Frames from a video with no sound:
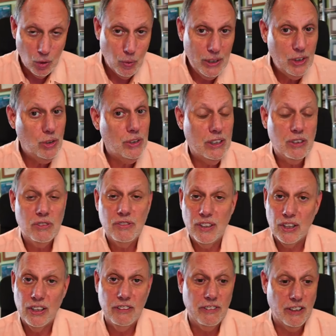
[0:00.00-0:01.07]
we do this
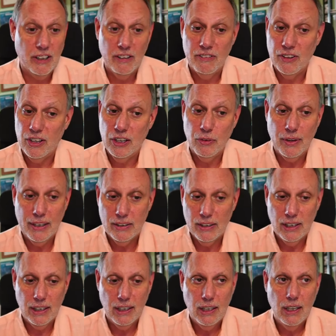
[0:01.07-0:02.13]
very, very, very
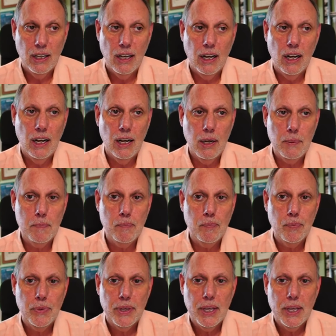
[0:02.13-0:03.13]
rarely. Um,